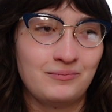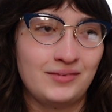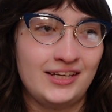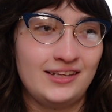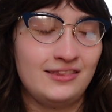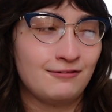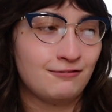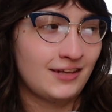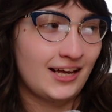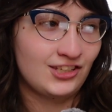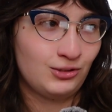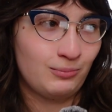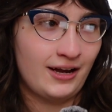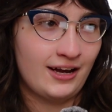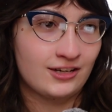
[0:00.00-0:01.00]
in the
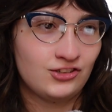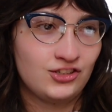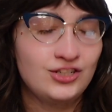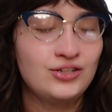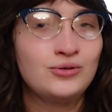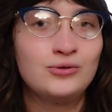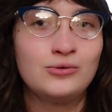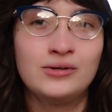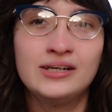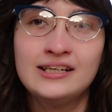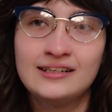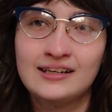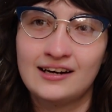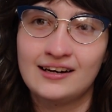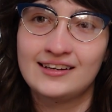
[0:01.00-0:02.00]
flashback to
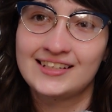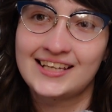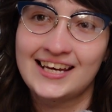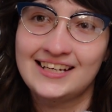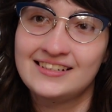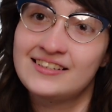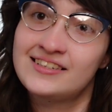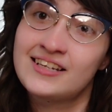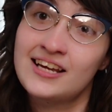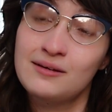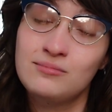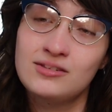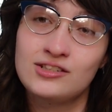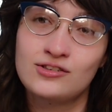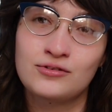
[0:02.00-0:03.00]
uh, Kate and
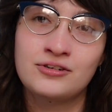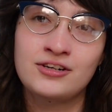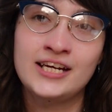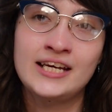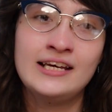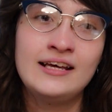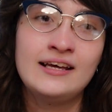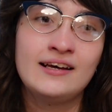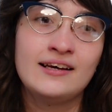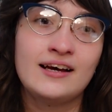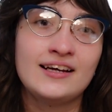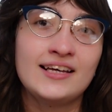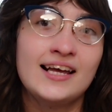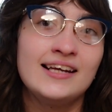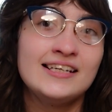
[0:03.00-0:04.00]
Sam's story,
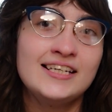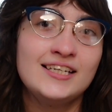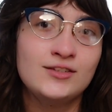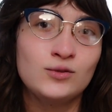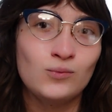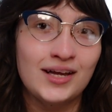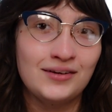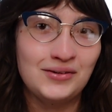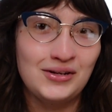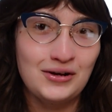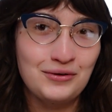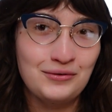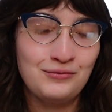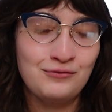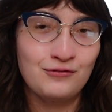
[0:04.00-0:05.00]
again, he's well
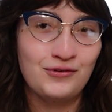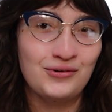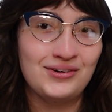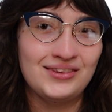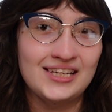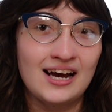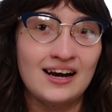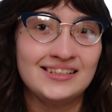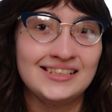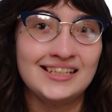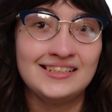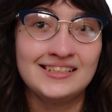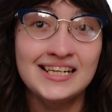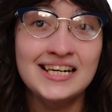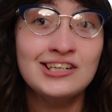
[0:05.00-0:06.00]
known for the
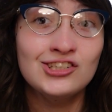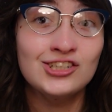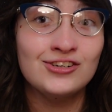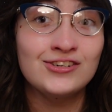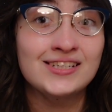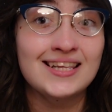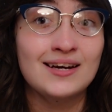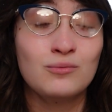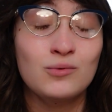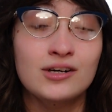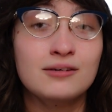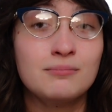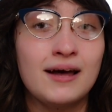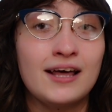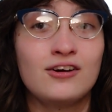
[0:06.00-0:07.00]
onion tinctures that
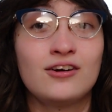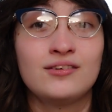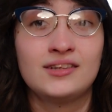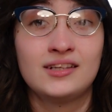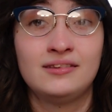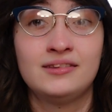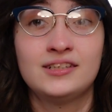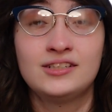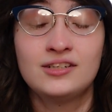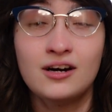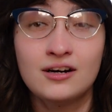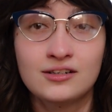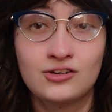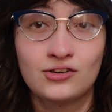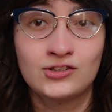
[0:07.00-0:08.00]
work better than the
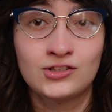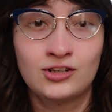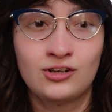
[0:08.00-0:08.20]
doctor's